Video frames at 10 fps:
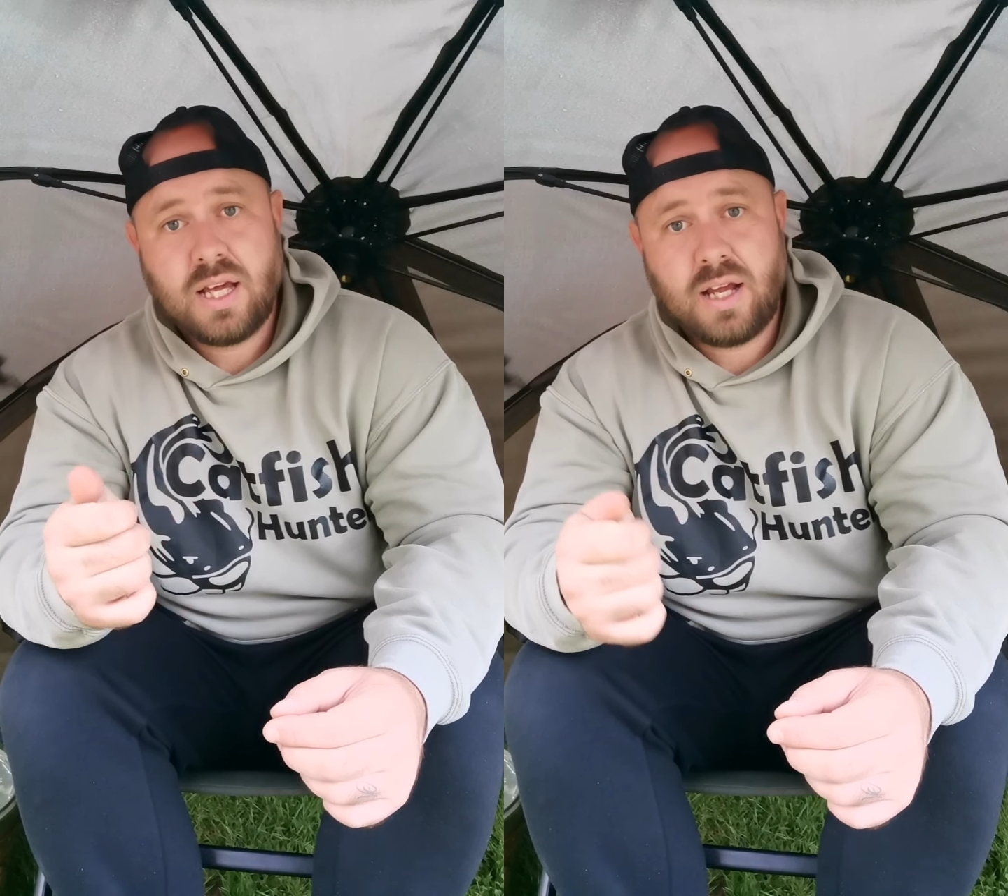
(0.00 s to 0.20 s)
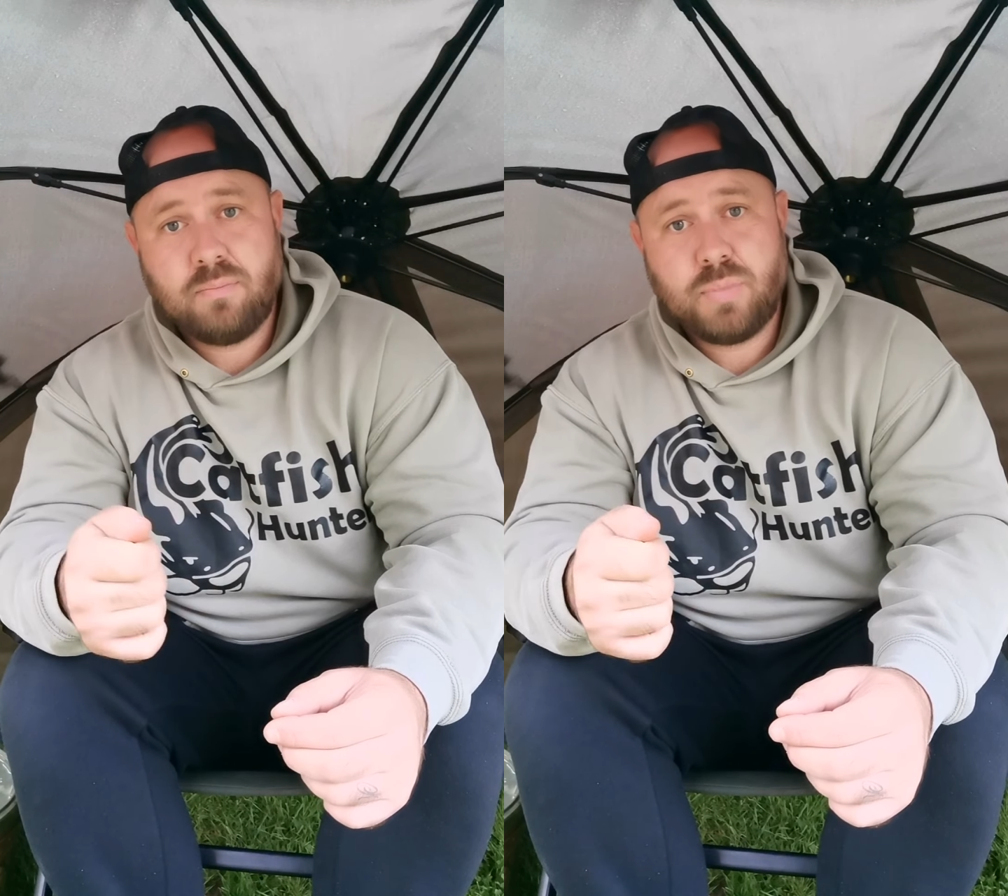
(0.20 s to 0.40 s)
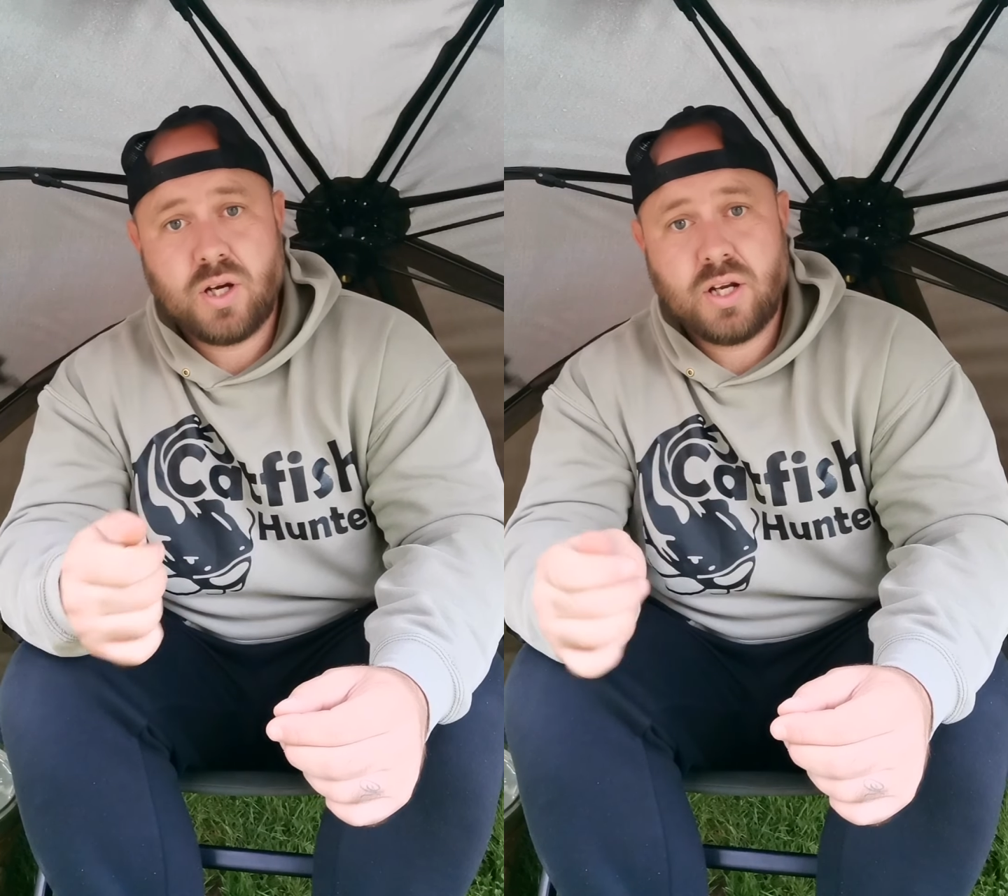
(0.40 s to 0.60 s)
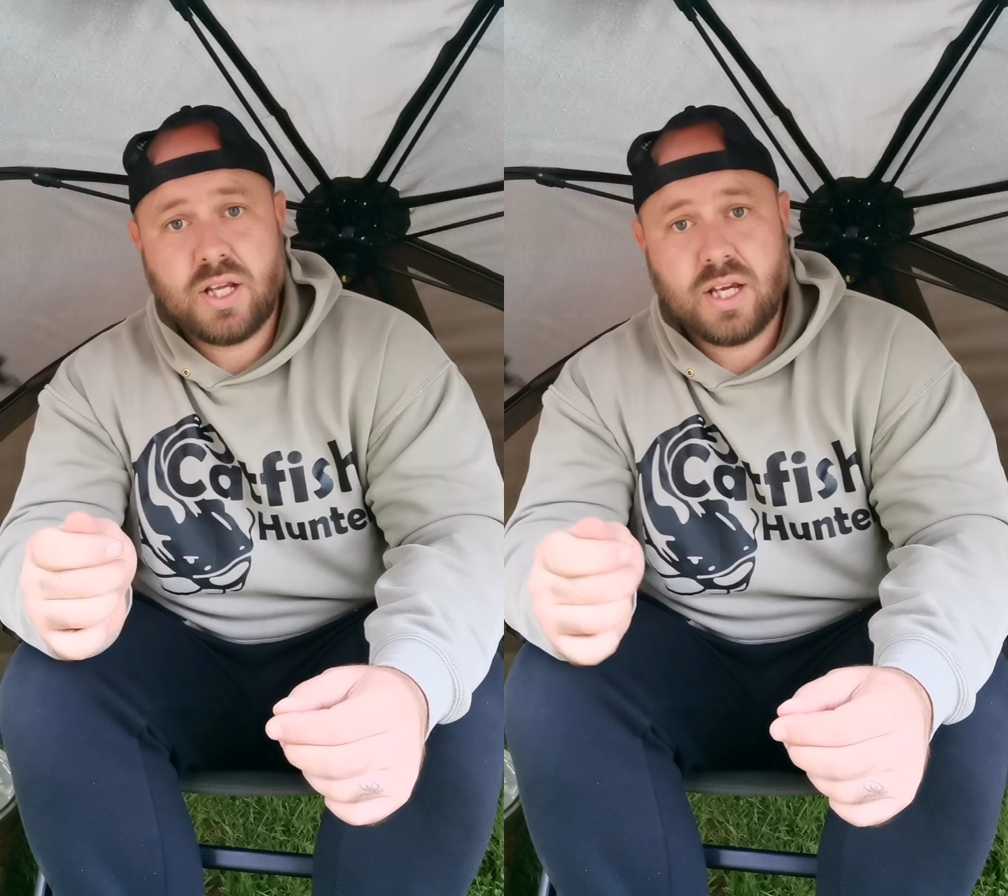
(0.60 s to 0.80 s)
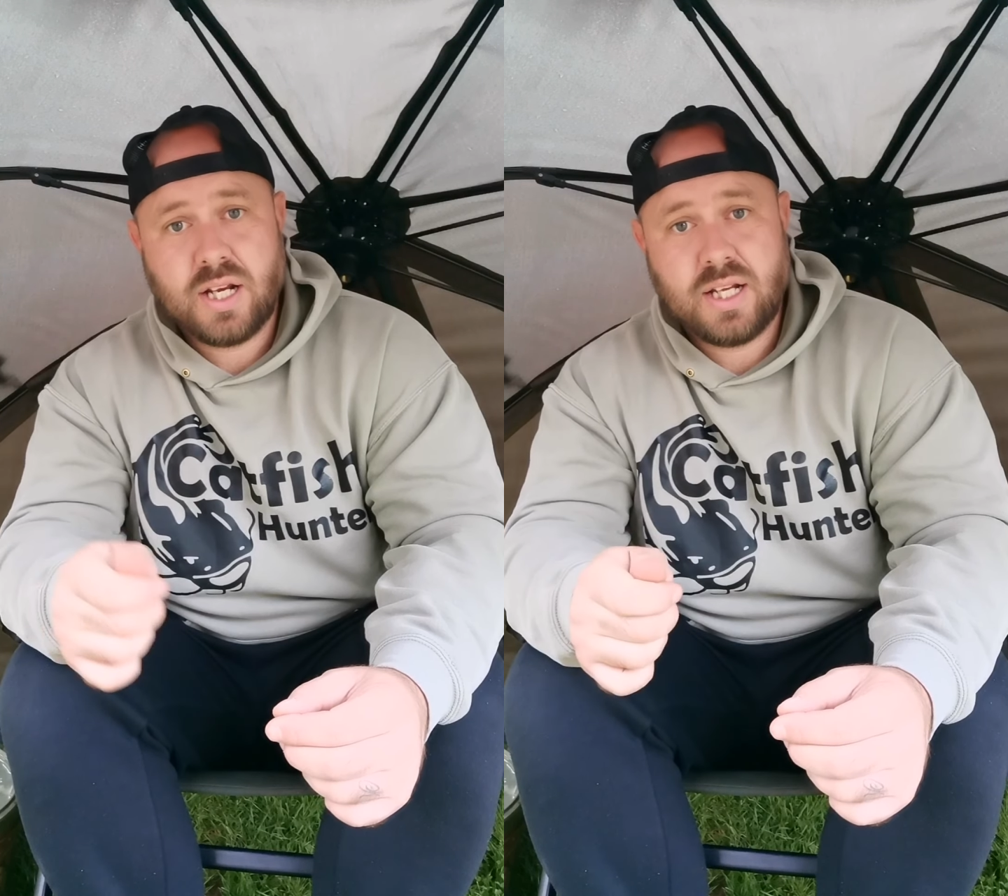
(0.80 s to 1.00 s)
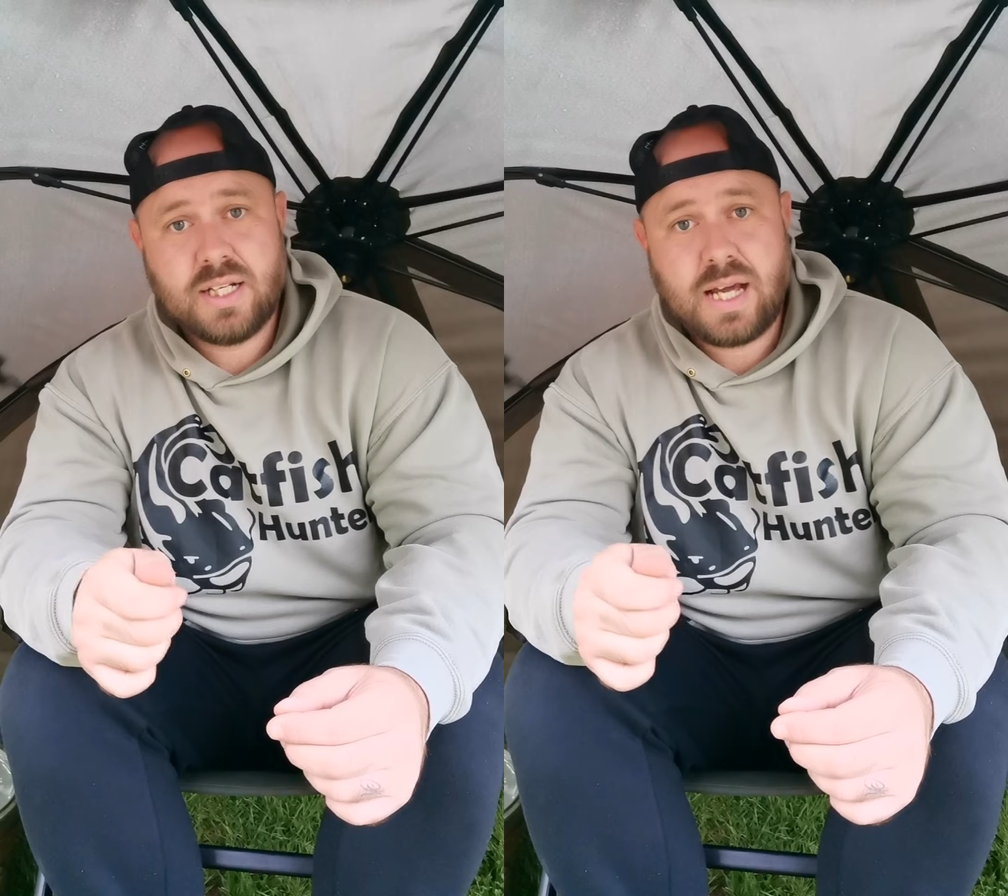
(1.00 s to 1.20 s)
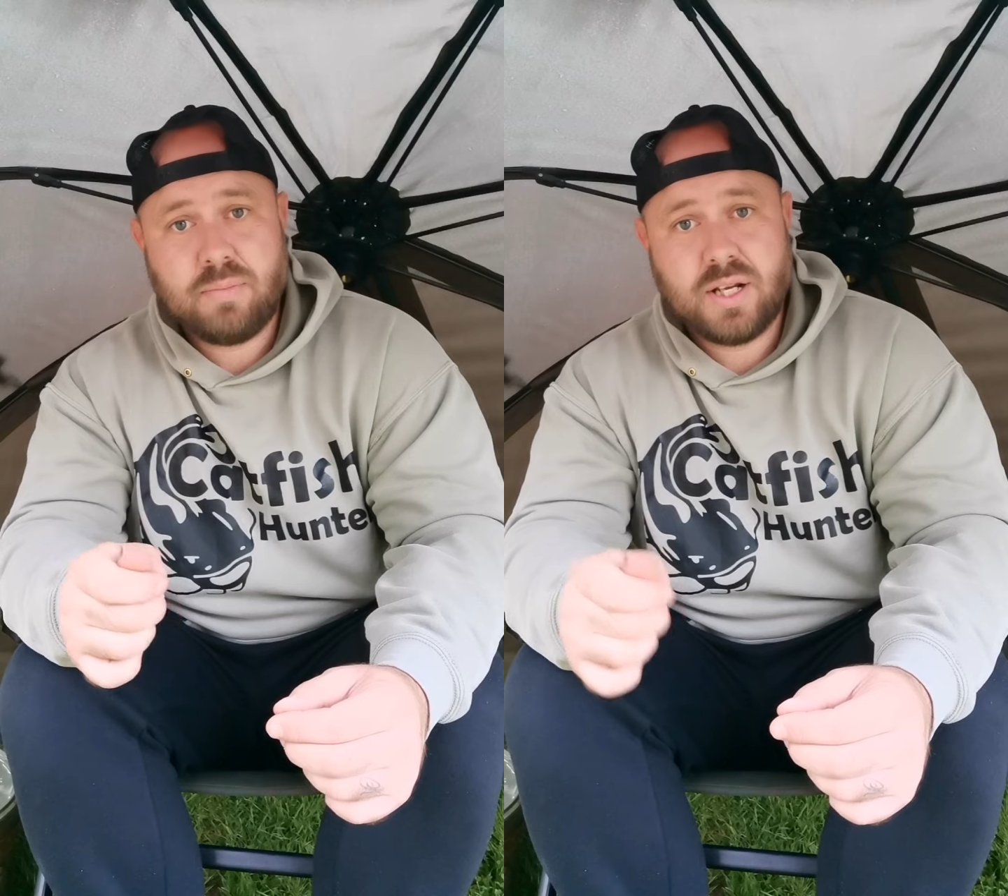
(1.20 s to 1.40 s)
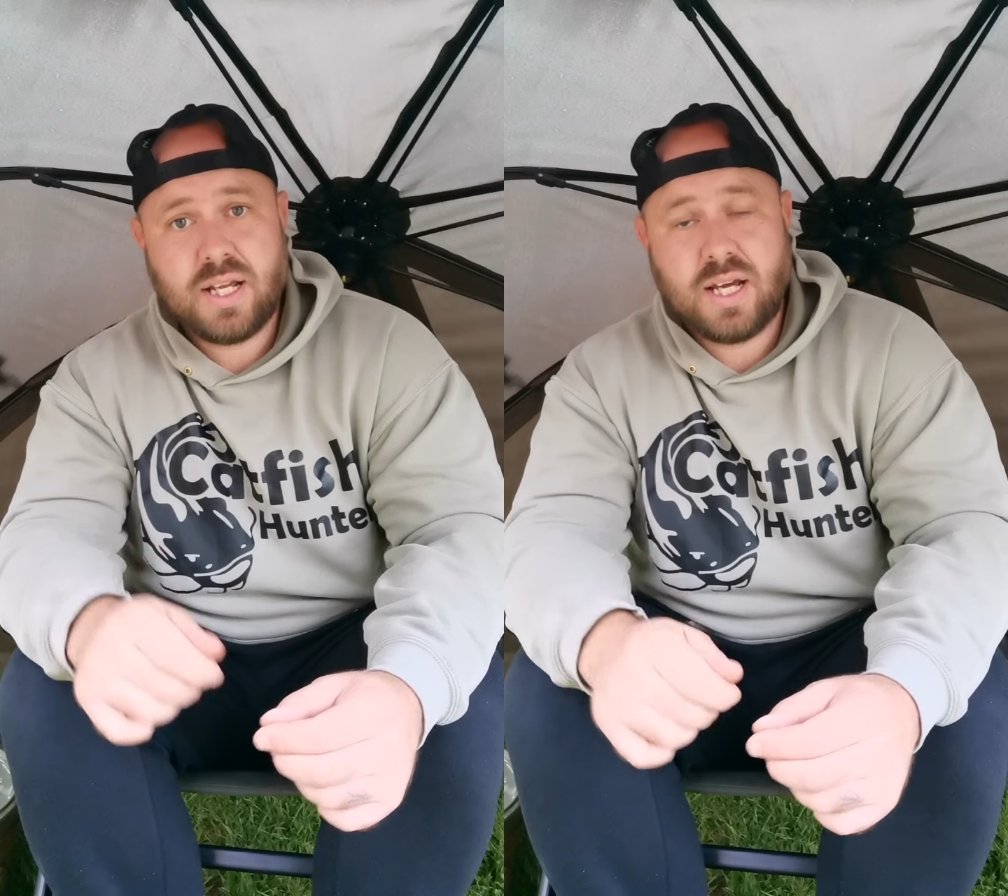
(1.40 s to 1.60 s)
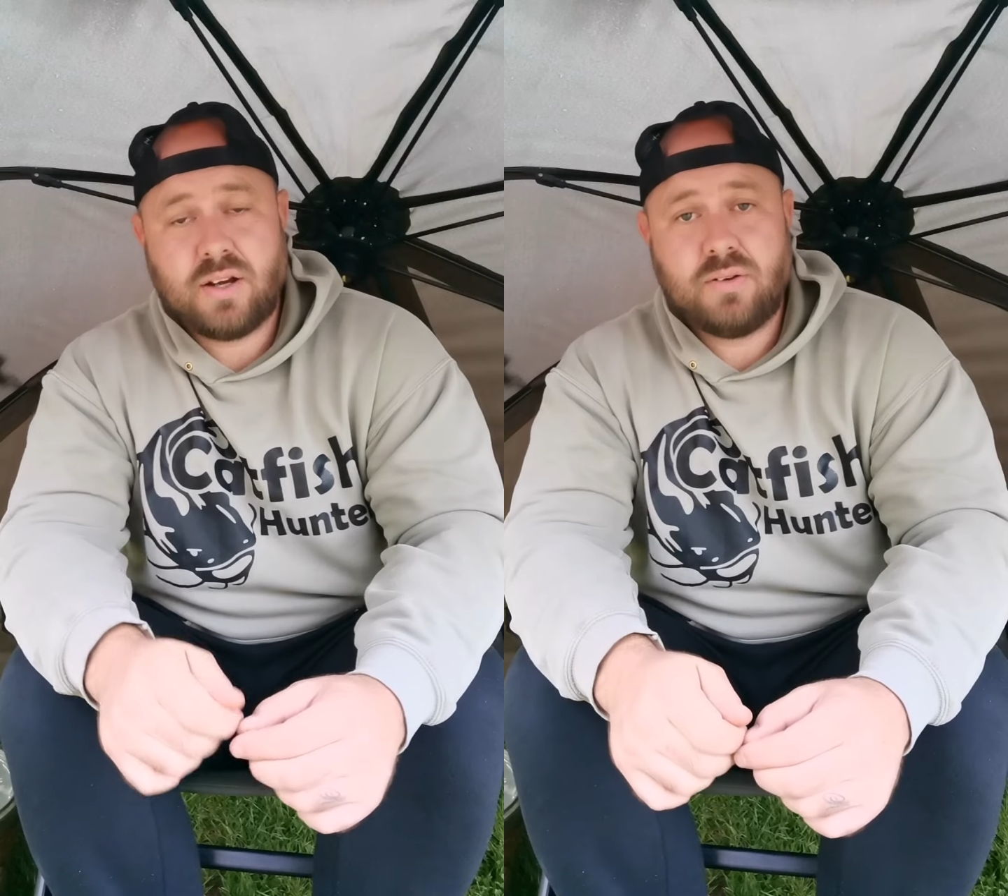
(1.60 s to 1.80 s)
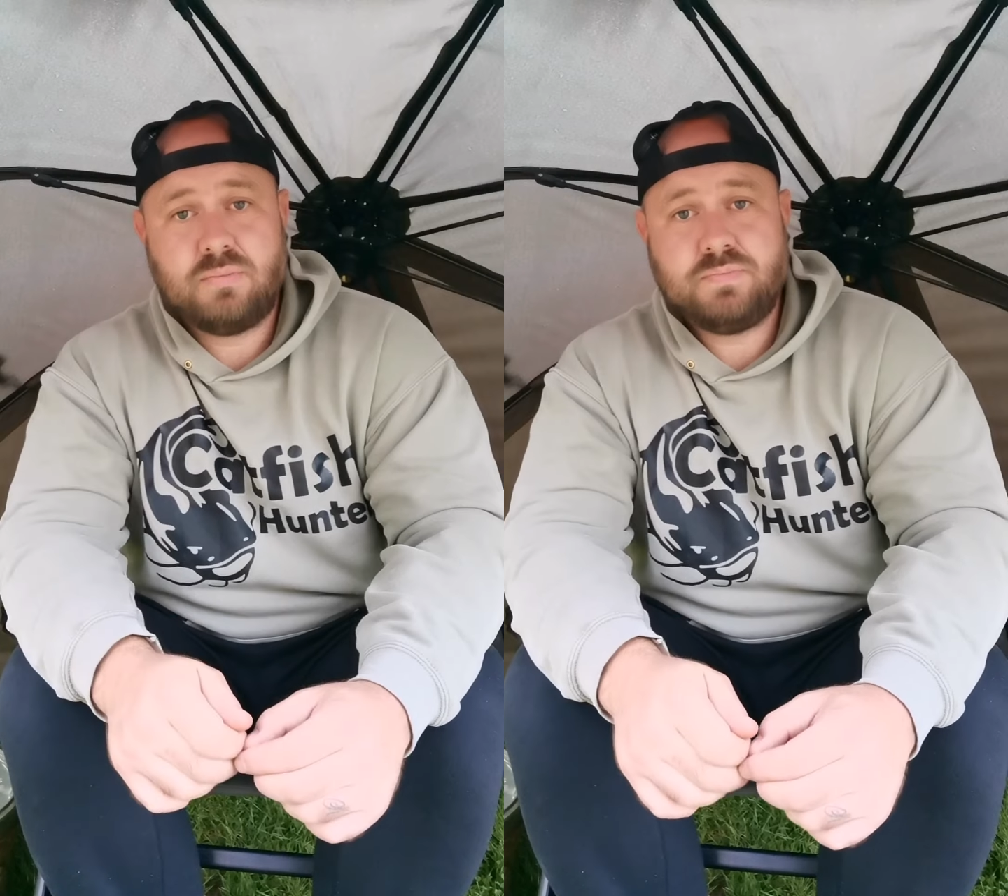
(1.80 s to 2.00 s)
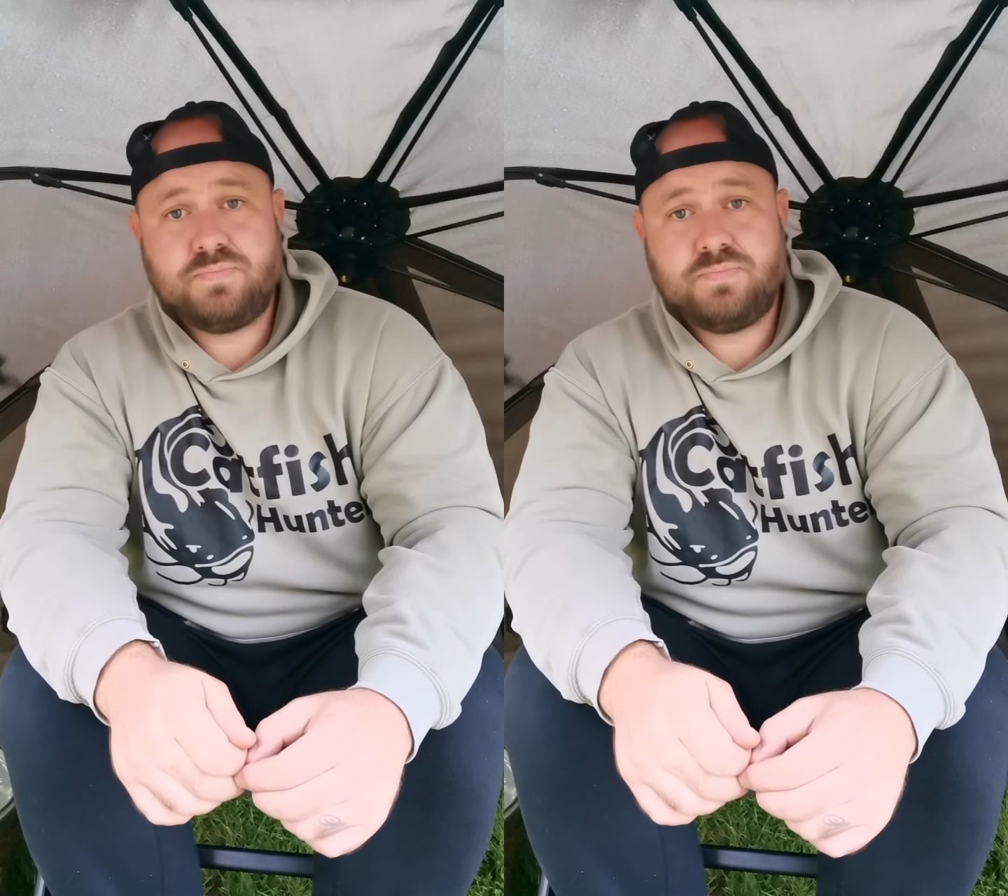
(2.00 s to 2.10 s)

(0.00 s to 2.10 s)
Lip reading: and burn it and then dab it down.